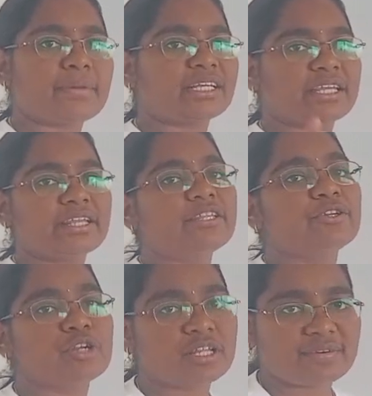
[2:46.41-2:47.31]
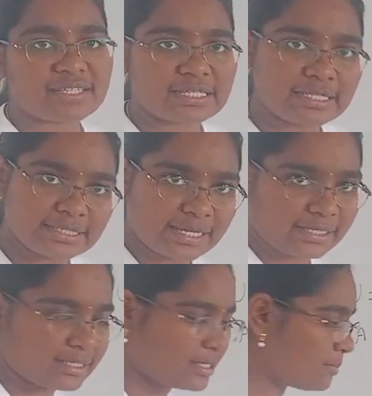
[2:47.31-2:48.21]
but in universal
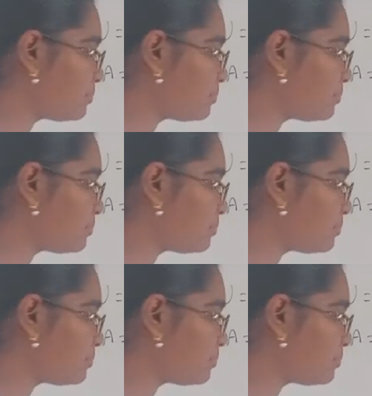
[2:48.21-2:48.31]
set.